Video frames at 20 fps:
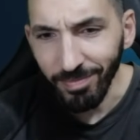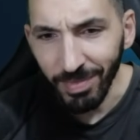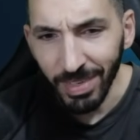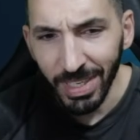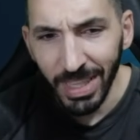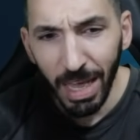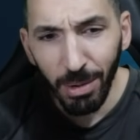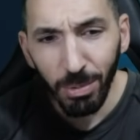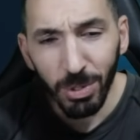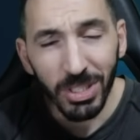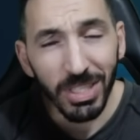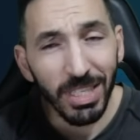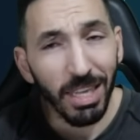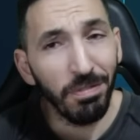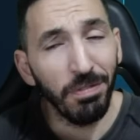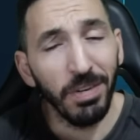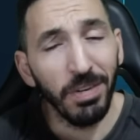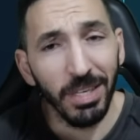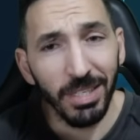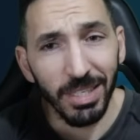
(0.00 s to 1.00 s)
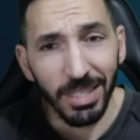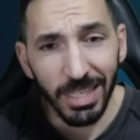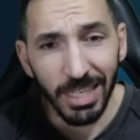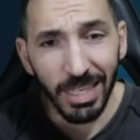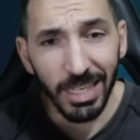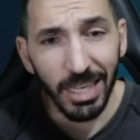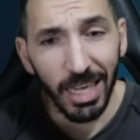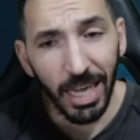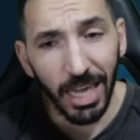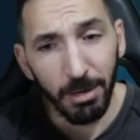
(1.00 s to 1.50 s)
That was
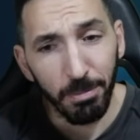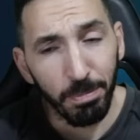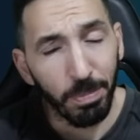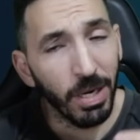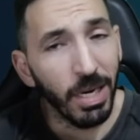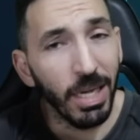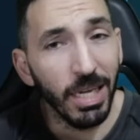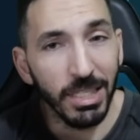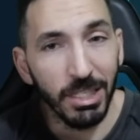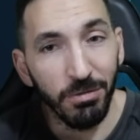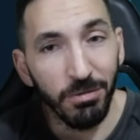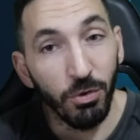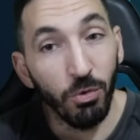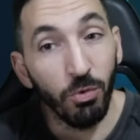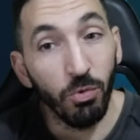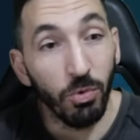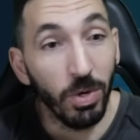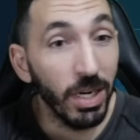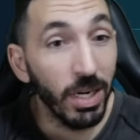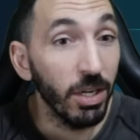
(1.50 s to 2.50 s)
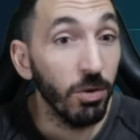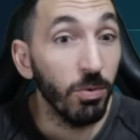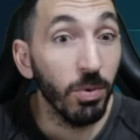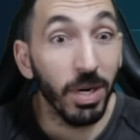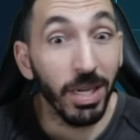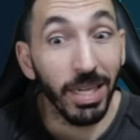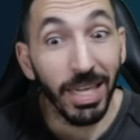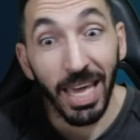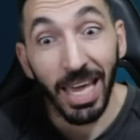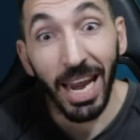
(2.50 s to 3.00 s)
definitely a plus if you really want
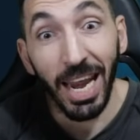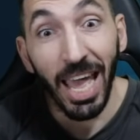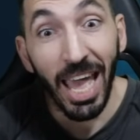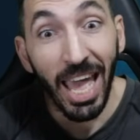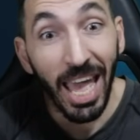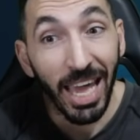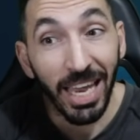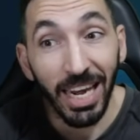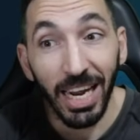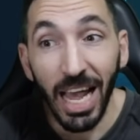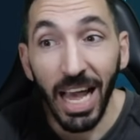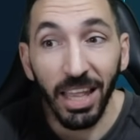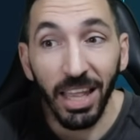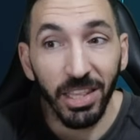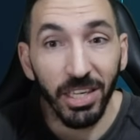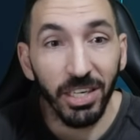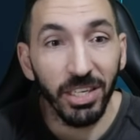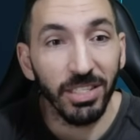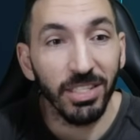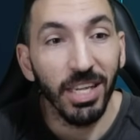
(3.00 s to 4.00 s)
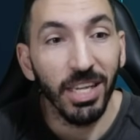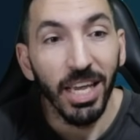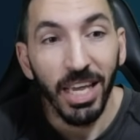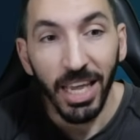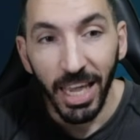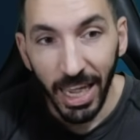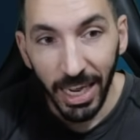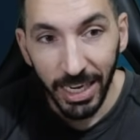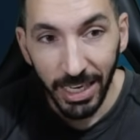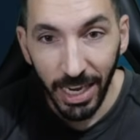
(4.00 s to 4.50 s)
to get ahead others
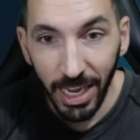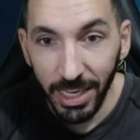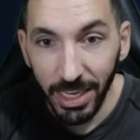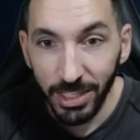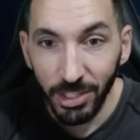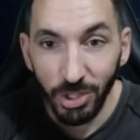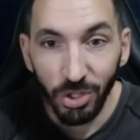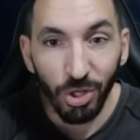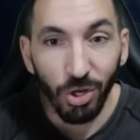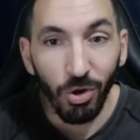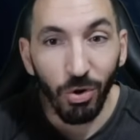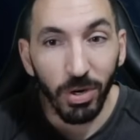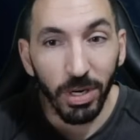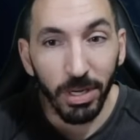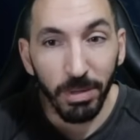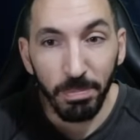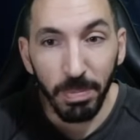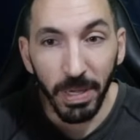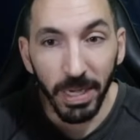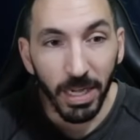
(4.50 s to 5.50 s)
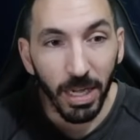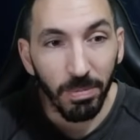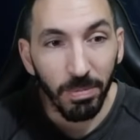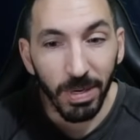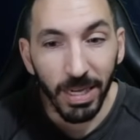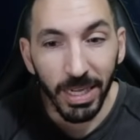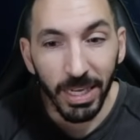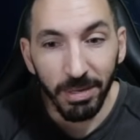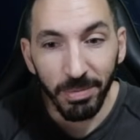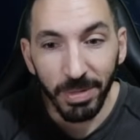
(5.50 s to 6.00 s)
and, and slowly pick up
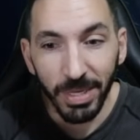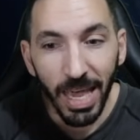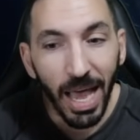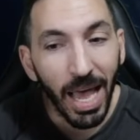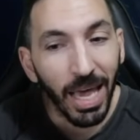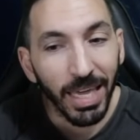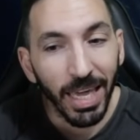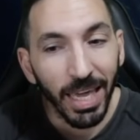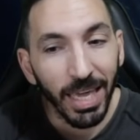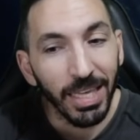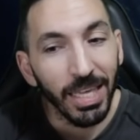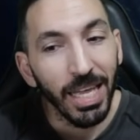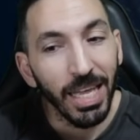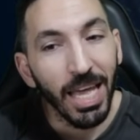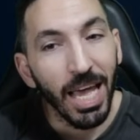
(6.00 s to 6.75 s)
Lady Mikage.